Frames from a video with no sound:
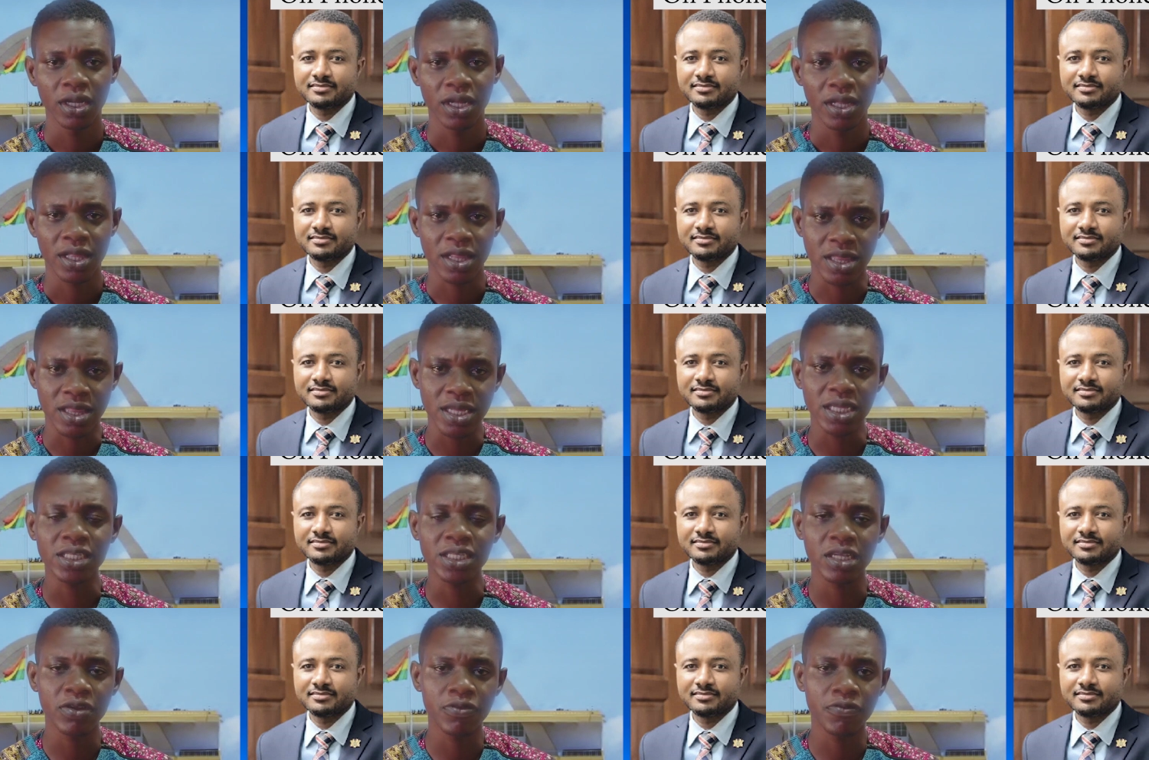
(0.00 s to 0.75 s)
Speaker 1: this
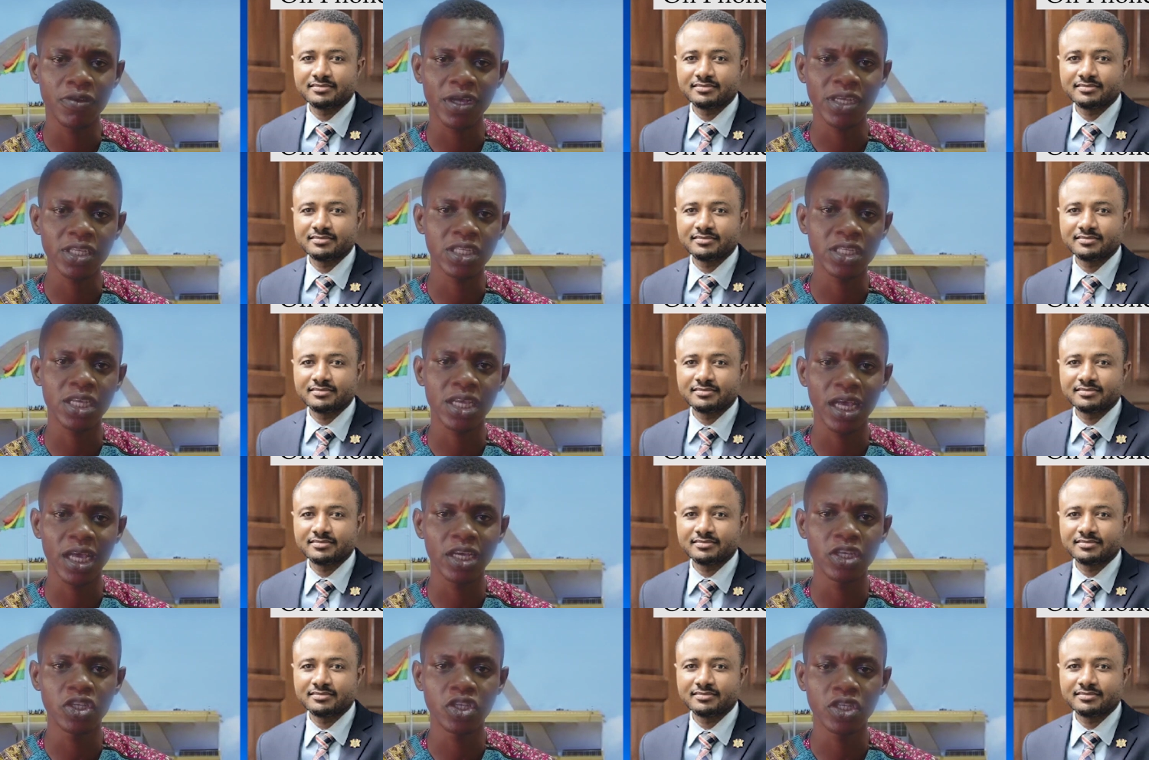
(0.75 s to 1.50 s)

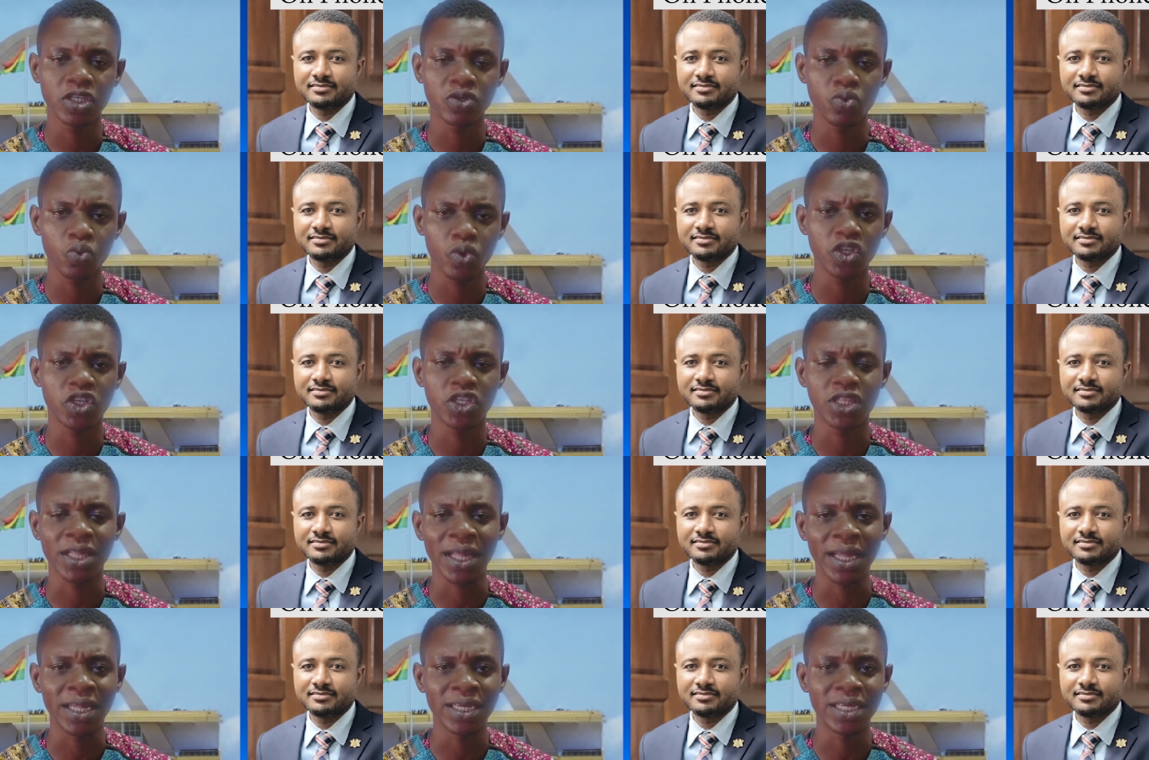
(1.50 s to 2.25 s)
investigation which the
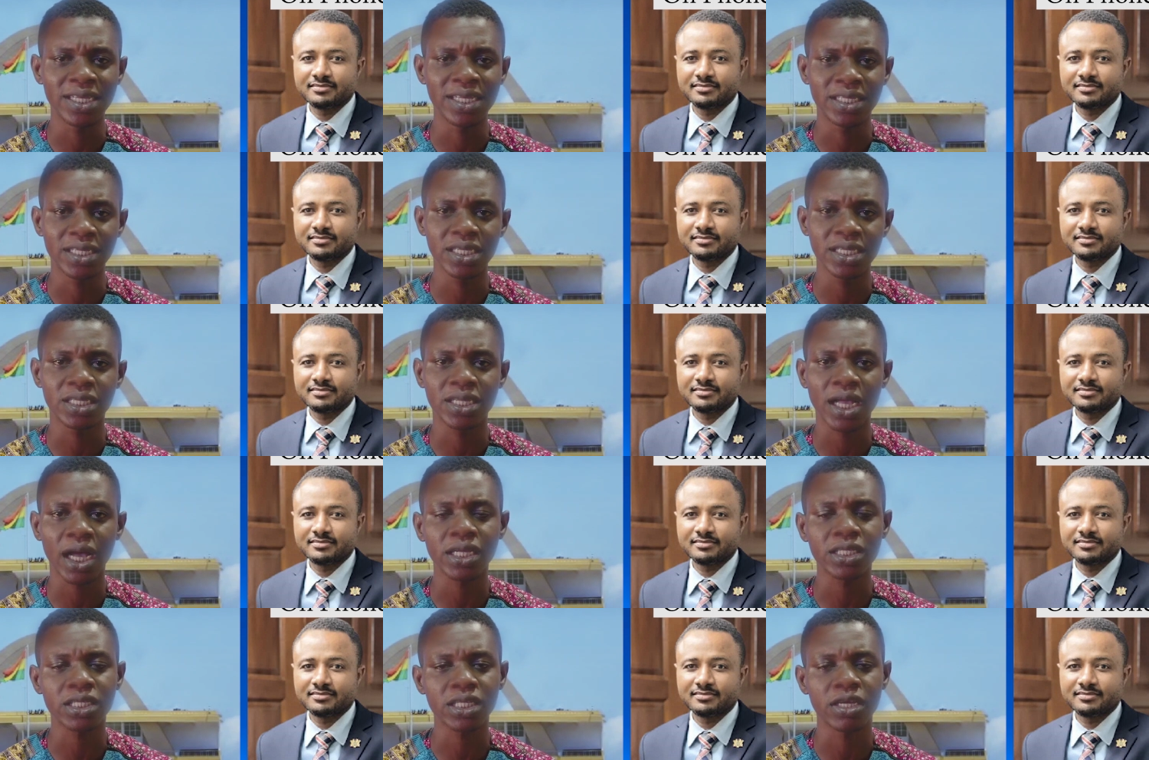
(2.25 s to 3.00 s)
NDC is
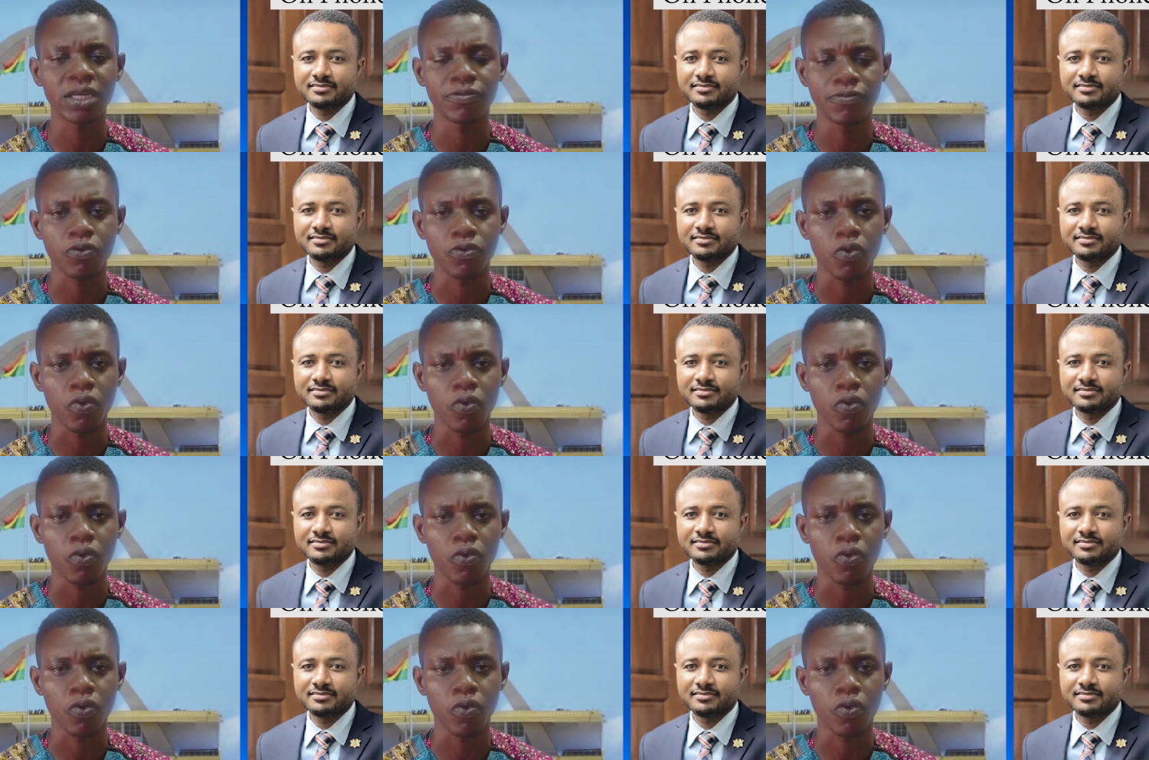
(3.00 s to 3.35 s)
asking for?